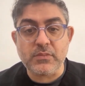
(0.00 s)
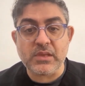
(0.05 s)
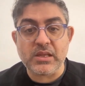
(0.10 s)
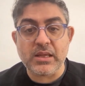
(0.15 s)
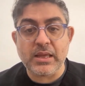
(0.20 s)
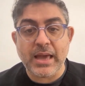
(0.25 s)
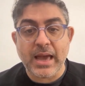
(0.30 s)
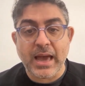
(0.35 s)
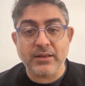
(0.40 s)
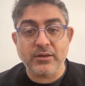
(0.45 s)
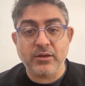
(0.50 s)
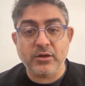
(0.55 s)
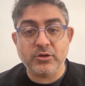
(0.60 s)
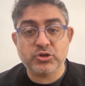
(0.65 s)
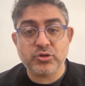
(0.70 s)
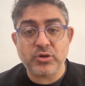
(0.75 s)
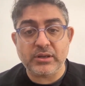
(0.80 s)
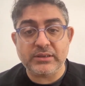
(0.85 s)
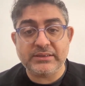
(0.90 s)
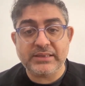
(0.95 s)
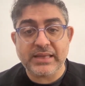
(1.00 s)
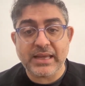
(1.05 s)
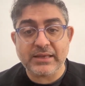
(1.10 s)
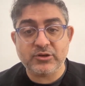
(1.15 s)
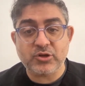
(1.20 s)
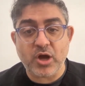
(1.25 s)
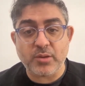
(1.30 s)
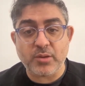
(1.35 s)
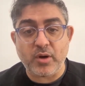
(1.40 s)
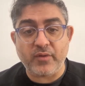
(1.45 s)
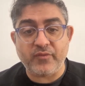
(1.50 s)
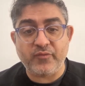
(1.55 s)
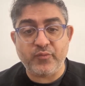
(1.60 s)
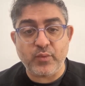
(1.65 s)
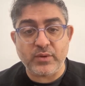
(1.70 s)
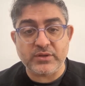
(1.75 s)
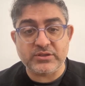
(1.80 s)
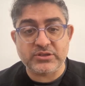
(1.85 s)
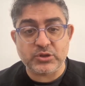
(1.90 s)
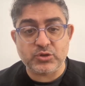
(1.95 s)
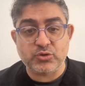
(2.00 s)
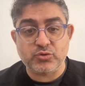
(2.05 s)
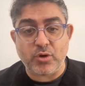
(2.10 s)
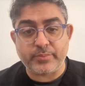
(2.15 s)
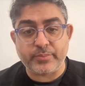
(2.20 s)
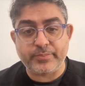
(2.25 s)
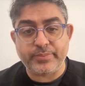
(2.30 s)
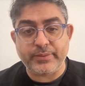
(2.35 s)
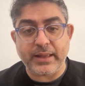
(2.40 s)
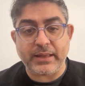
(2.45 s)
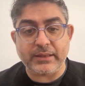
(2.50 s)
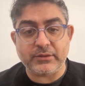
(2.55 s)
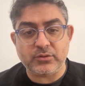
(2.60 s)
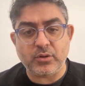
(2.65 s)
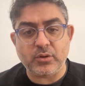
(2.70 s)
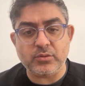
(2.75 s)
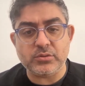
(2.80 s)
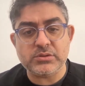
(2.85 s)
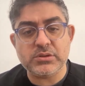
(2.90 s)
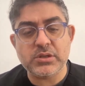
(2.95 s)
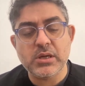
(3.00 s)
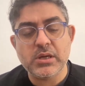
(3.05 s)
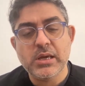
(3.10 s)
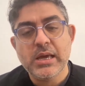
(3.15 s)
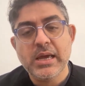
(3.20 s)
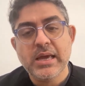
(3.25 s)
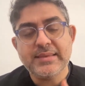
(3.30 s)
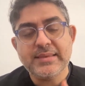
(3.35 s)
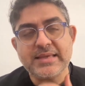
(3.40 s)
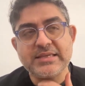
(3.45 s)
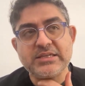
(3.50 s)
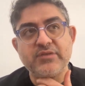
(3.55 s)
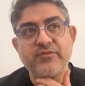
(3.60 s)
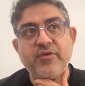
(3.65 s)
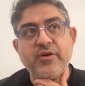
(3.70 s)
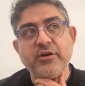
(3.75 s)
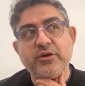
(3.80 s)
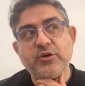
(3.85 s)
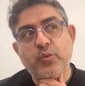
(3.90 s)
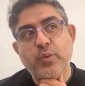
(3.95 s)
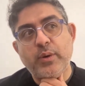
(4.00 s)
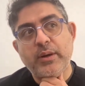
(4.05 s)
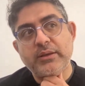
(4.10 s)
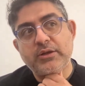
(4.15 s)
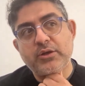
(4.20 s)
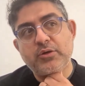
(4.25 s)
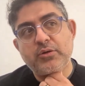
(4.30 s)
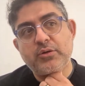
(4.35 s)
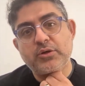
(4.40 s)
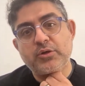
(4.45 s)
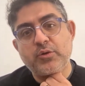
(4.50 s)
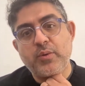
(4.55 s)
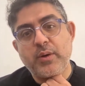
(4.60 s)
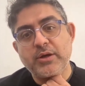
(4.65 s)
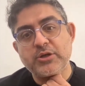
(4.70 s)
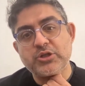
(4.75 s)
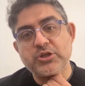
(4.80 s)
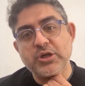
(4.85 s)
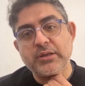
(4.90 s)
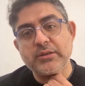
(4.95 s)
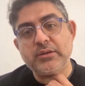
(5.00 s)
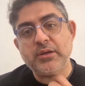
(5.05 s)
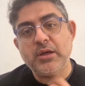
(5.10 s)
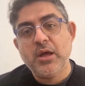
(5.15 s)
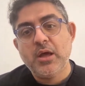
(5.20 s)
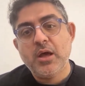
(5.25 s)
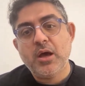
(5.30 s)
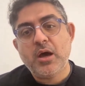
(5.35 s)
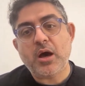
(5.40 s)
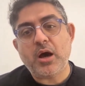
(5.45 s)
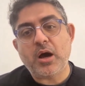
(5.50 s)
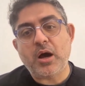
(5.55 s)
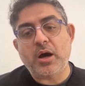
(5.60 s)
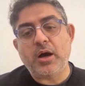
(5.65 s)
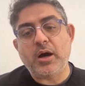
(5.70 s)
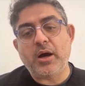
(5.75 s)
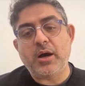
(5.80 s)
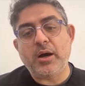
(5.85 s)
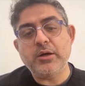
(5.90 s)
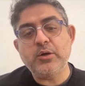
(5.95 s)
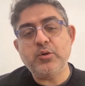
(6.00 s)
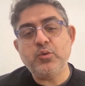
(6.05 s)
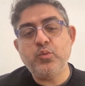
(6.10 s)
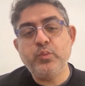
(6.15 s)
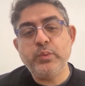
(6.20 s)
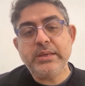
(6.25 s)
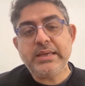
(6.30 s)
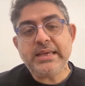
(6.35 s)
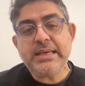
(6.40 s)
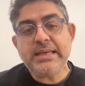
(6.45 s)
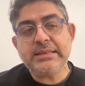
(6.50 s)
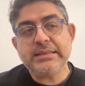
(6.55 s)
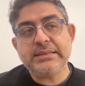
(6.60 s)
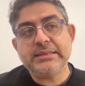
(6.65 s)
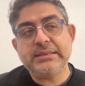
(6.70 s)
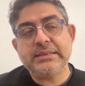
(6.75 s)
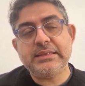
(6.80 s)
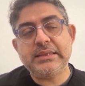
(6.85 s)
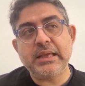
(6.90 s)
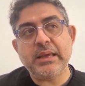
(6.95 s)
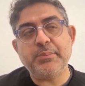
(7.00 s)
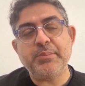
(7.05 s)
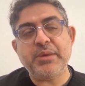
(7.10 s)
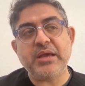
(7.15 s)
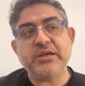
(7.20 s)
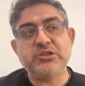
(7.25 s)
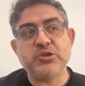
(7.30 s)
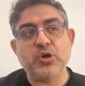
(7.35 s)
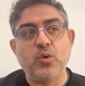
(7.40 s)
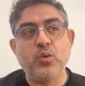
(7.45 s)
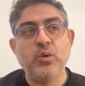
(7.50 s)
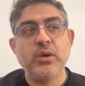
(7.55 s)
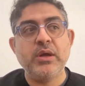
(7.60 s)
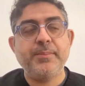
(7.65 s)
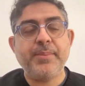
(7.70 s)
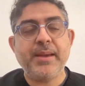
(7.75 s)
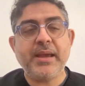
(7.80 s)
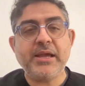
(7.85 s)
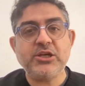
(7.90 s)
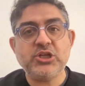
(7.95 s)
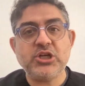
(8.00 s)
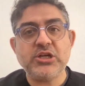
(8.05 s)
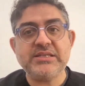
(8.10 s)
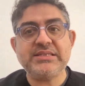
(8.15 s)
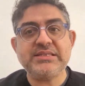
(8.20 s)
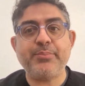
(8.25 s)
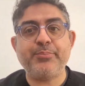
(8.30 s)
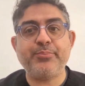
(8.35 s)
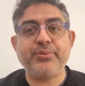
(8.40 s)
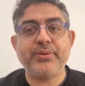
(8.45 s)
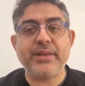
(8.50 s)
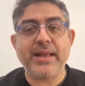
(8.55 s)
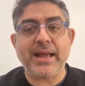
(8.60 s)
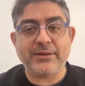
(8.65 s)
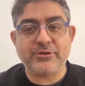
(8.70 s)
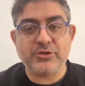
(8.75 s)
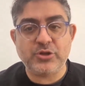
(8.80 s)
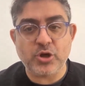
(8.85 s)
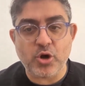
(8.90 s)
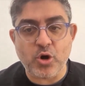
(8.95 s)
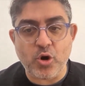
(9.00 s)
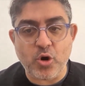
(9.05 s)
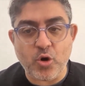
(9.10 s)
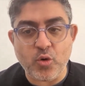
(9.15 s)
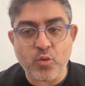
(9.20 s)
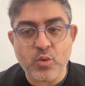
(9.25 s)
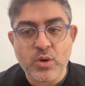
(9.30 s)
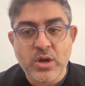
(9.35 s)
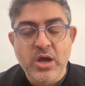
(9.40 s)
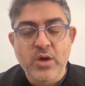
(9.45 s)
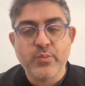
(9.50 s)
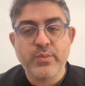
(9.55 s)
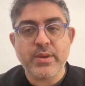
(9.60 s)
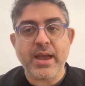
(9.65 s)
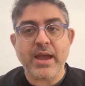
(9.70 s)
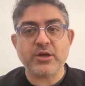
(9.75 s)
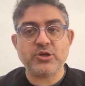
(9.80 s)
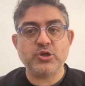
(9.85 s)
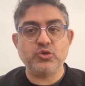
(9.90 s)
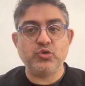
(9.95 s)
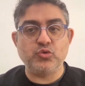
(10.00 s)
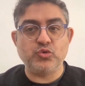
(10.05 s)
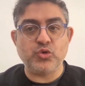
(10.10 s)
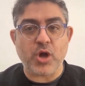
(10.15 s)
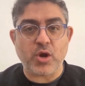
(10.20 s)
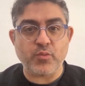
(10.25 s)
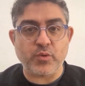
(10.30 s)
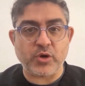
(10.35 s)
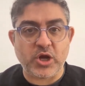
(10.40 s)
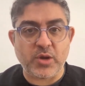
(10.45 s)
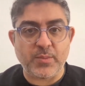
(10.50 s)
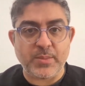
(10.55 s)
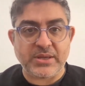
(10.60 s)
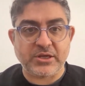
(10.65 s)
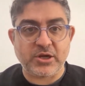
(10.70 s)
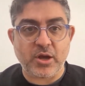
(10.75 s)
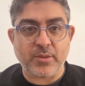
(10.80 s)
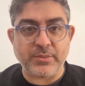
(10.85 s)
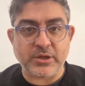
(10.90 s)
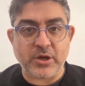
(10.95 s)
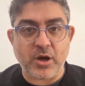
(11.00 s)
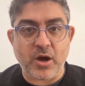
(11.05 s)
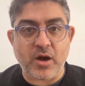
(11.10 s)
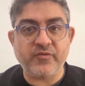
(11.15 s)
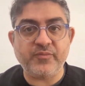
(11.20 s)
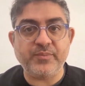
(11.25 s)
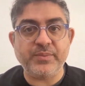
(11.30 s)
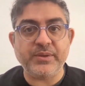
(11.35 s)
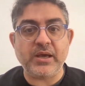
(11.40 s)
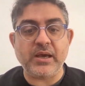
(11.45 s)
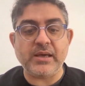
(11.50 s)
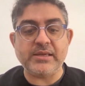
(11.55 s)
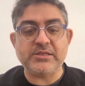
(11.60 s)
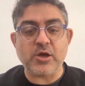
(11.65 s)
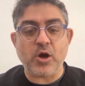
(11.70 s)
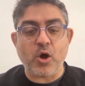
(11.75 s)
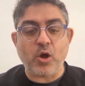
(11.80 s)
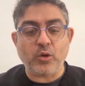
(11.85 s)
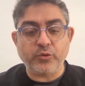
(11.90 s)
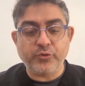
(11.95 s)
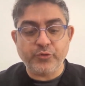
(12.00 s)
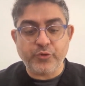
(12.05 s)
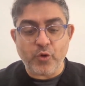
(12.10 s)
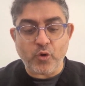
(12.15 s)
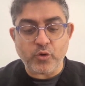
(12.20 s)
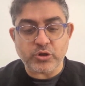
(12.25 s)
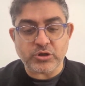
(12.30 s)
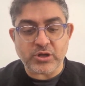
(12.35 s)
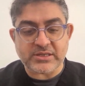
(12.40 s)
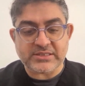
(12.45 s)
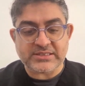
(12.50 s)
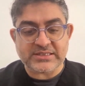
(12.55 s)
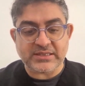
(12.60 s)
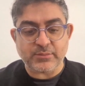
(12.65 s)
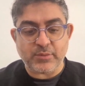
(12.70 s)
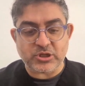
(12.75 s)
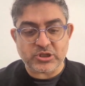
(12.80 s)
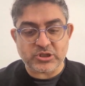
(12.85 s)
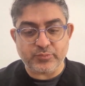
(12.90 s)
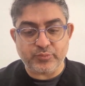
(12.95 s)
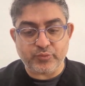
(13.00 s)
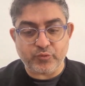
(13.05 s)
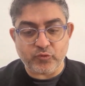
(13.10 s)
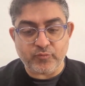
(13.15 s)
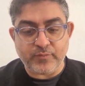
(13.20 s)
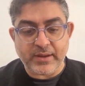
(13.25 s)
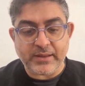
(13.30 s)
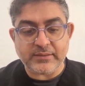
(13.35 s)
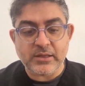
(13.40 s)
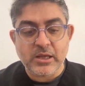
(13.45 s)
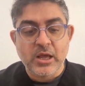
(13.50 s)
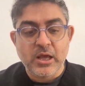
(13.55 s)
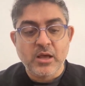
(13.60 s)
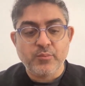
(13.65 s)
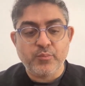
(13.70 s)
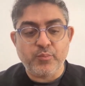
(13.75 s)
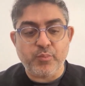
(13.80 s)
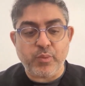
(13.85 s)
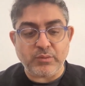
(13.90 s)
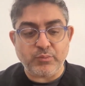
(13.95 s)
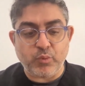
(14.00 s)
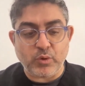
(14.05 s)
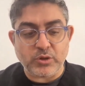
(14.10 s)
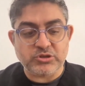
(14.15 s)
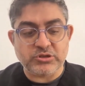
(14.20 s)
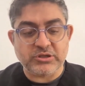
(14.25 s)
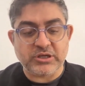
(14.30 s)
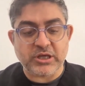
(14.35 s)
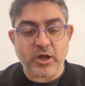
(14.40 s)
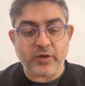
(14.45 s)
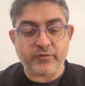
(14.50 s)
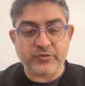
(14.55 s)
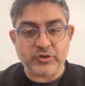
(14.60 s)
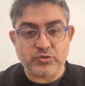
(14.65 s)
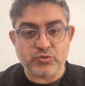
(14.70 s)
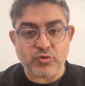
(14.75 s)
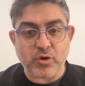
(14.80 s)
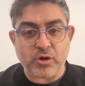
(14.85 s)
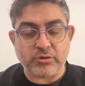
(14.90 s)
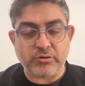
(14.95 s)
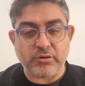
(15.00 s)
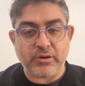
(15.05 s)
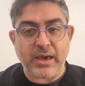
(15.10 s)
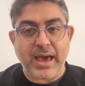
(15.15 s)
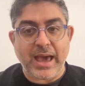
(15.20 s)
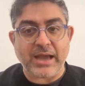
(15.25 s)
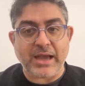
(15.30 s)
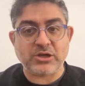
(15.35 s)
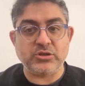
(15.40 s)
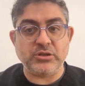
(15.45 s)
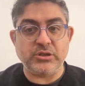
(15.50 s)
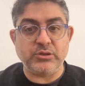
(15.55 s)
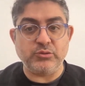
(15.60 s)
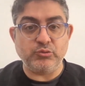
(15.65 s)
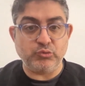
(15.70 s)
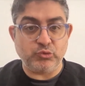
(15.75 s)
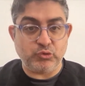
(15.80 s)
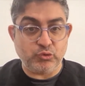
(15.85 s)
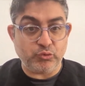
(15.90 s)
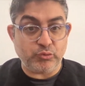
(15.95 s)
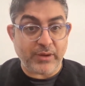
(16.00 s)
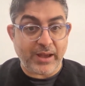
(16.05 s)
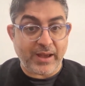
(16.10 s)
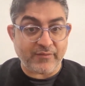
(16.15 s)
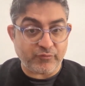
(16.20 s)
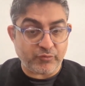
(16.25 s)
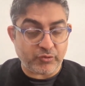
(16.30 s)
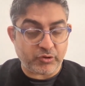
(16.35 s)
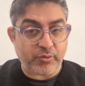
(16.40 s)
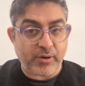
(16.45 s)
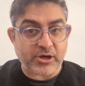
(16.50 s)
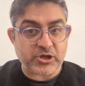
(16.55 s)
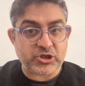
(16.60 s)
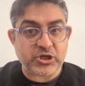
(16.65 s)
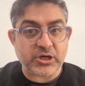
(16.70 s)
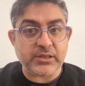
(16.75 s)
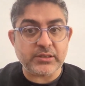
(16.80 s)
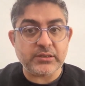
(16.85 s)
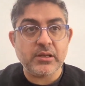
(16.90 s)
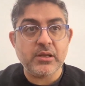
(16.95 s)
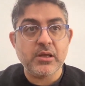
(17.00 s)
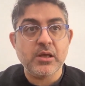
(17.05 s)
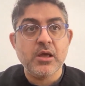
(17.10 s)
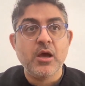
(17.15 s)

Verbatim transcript: How long should I take time off once the drug plateaus? That's a very good question. Uh, we I mean, so patients that plateau, we actually do not recommend coming off because although you're not seeing much improvement, but once you get off the drug, you can actually do have regression.